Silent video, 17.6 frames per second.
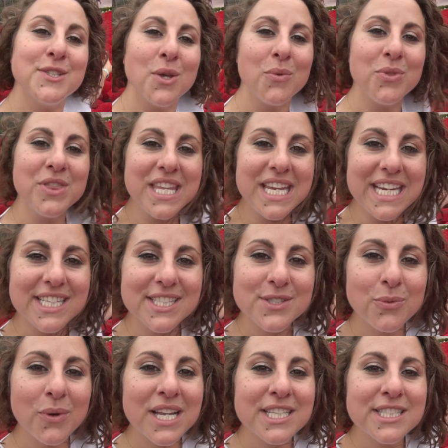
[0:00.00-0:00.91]
So
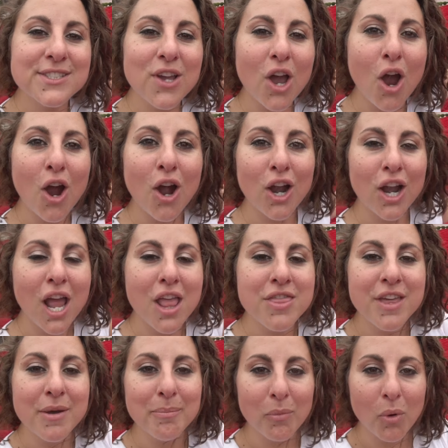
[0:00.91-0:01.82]
these ones are
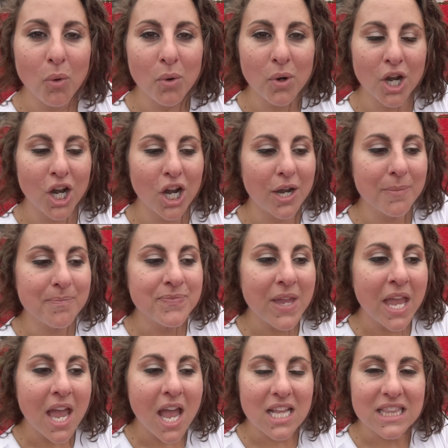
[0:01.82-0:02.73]
the more
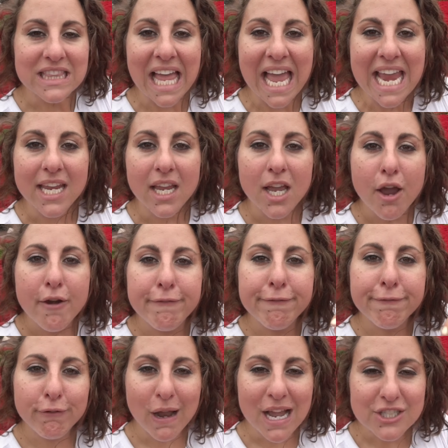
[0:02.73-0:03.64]
like
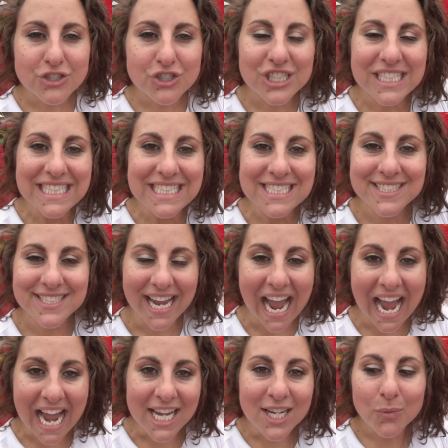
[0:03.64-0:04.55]
freshly
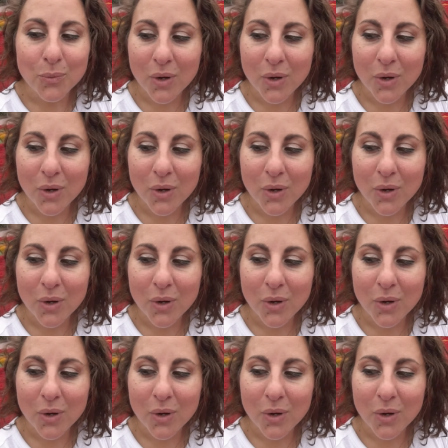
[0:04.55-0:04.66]
dyed